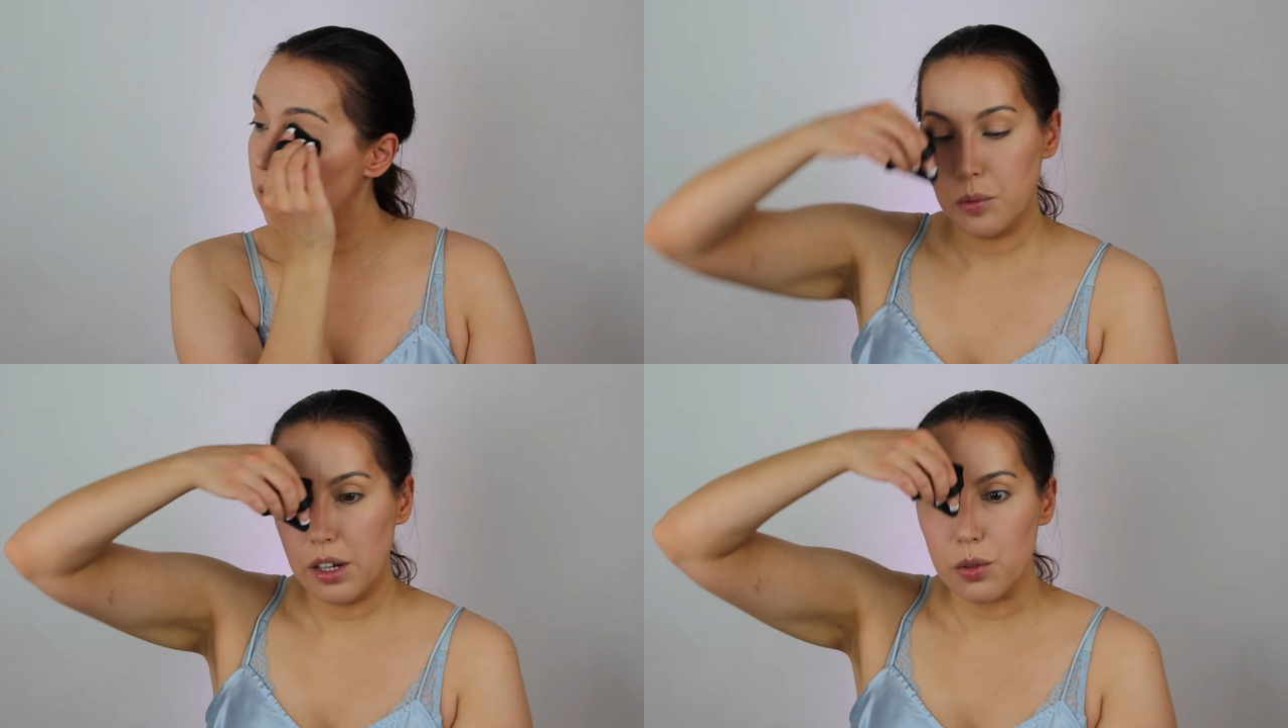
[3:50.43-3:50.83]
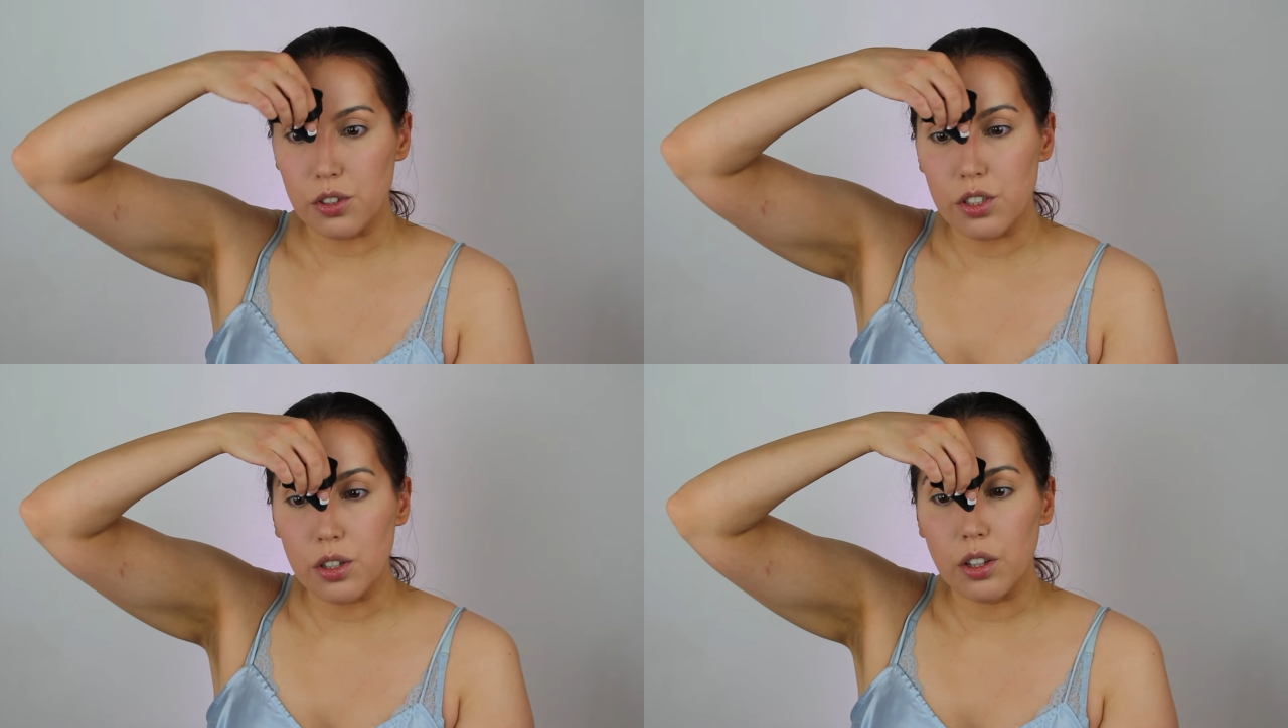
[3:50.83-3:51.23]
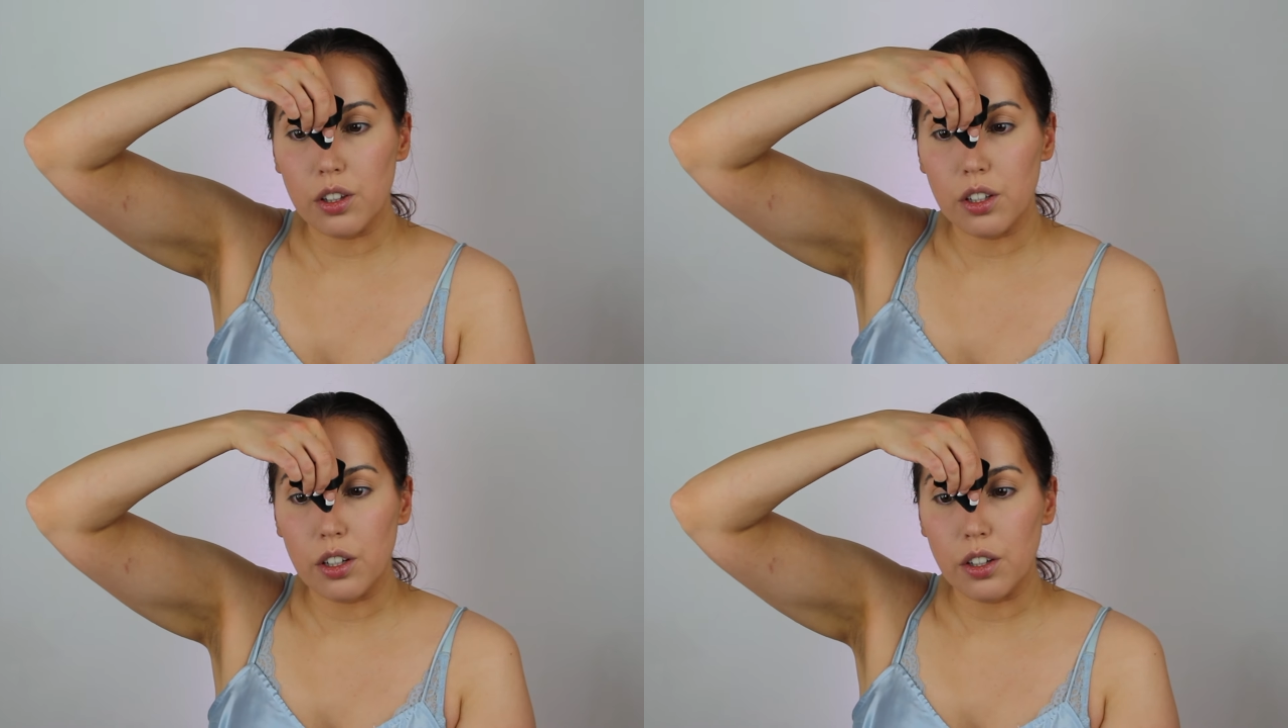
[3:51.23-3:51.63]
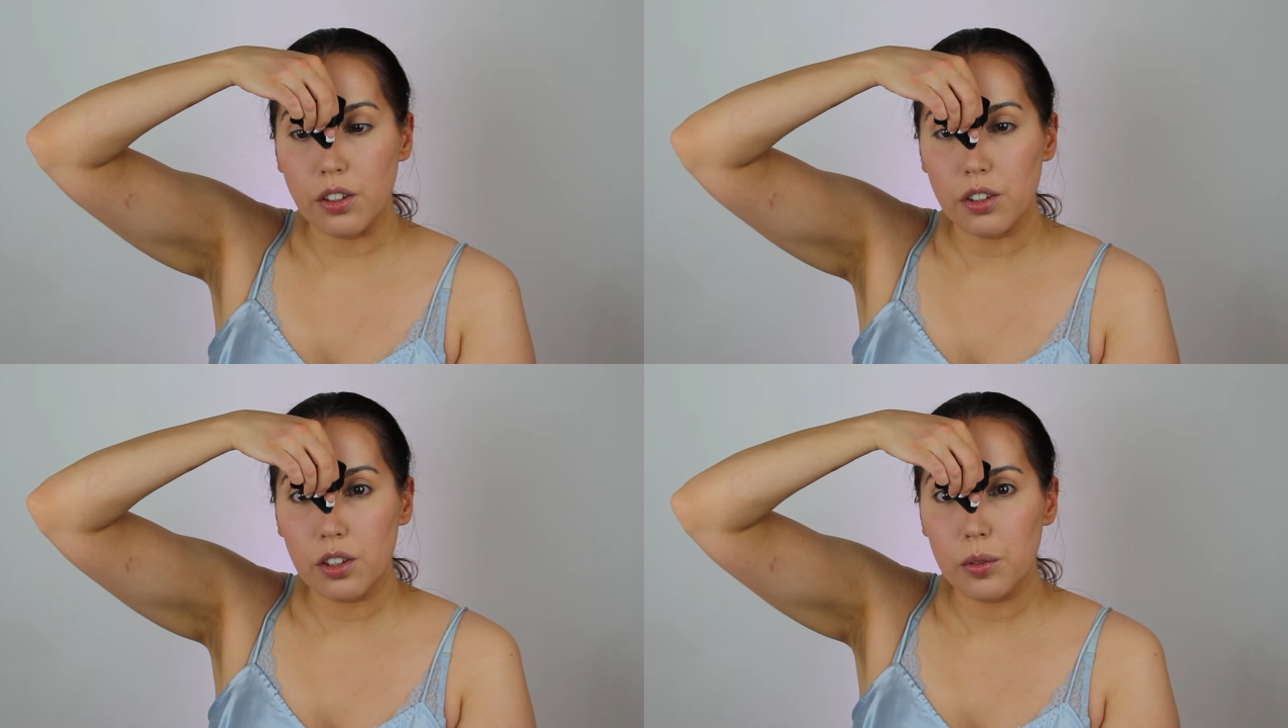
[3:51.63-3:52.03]
I might as well just do the
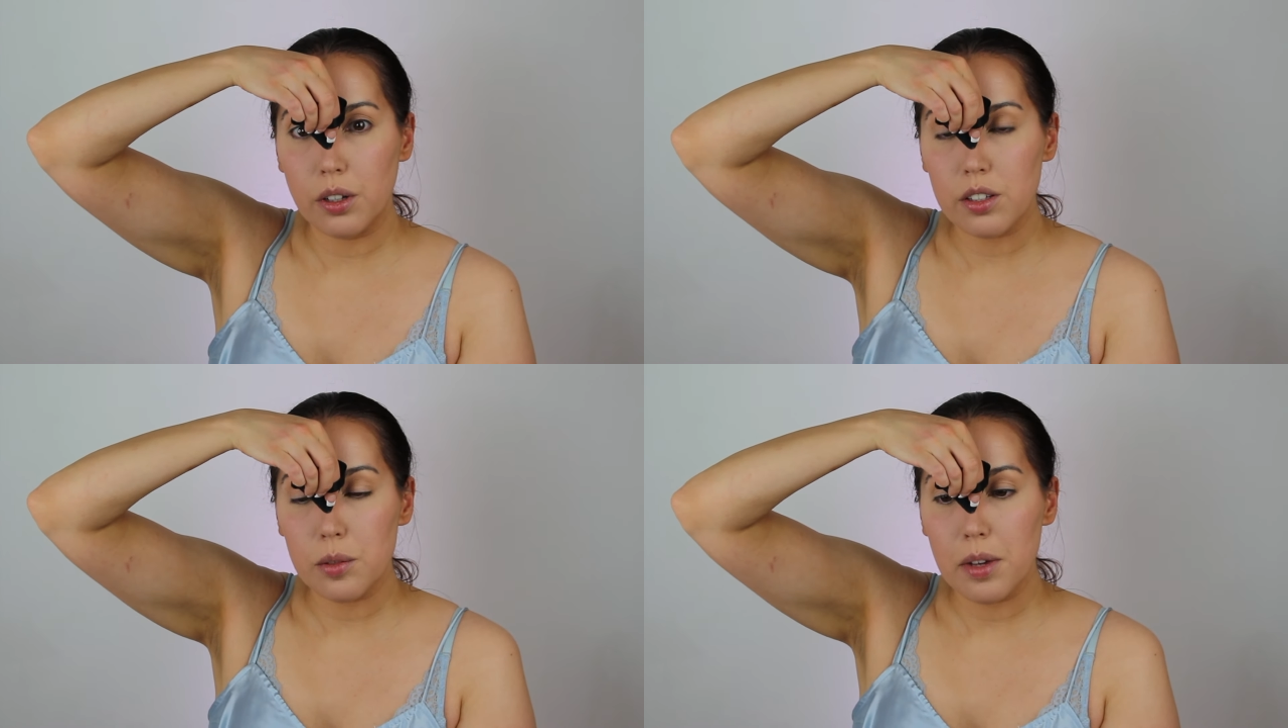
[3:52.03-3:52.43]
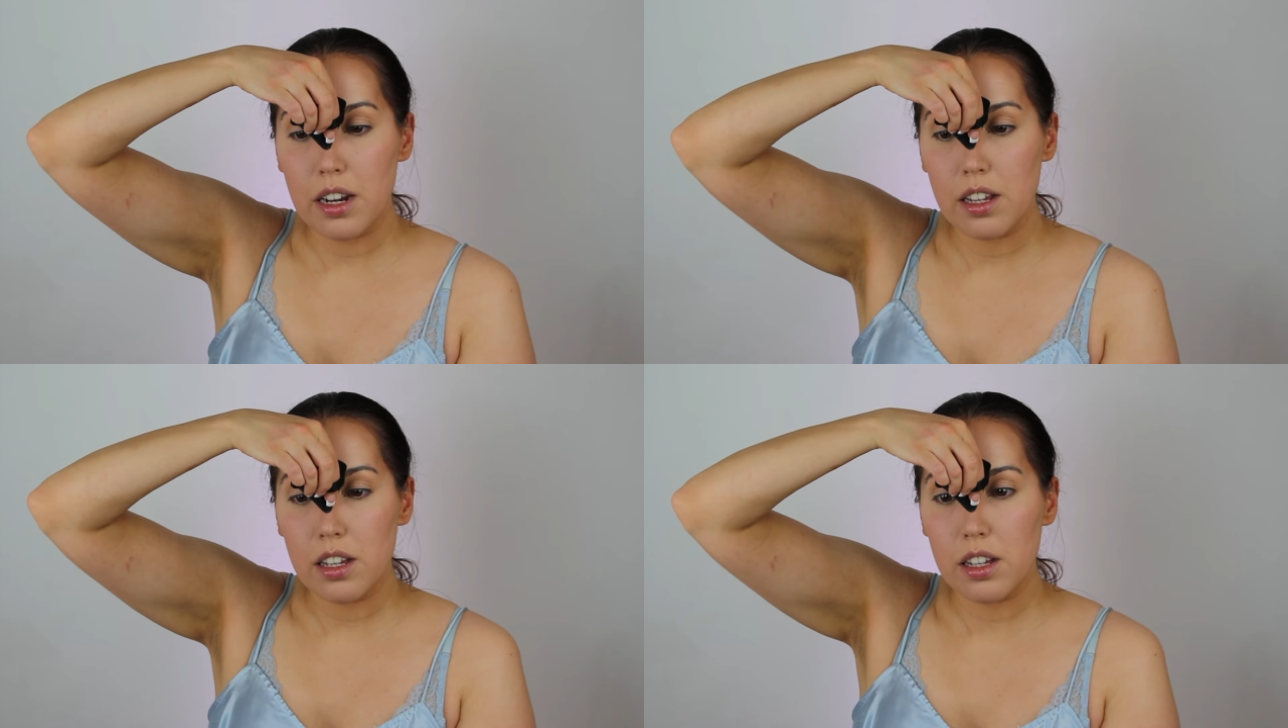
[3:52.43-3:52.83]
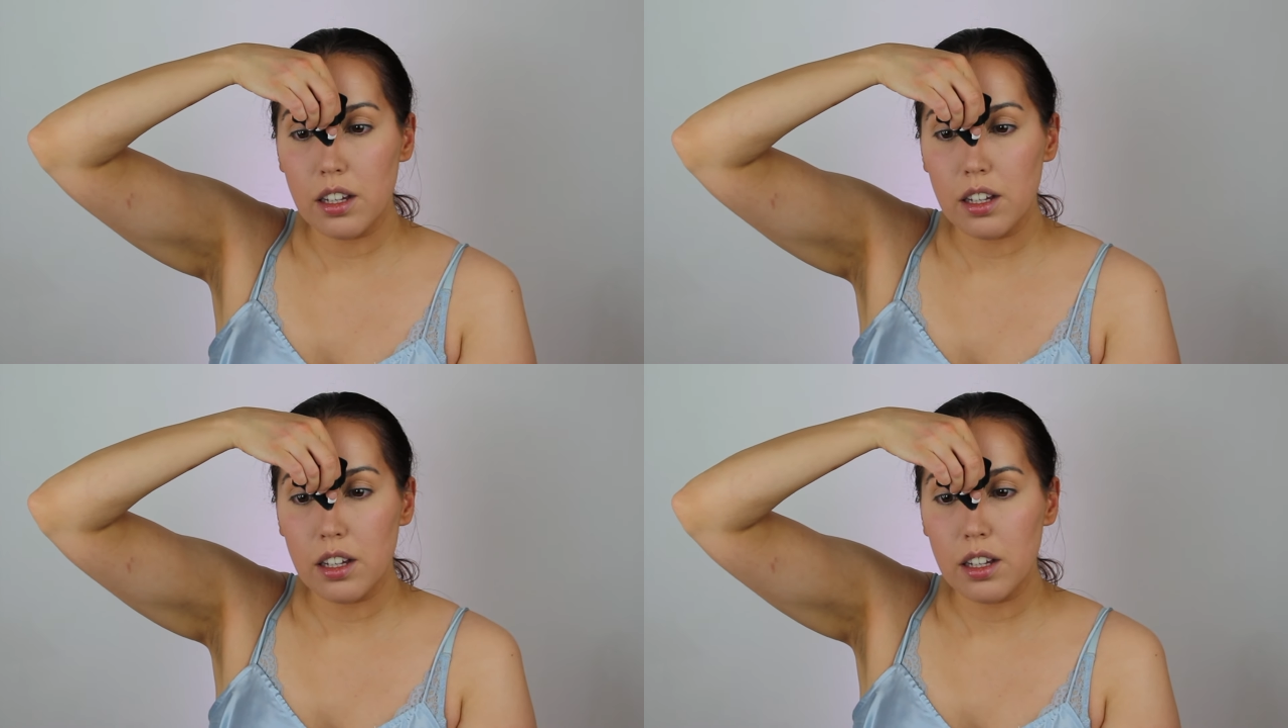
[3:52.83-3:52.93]
nose whilst I'm at it.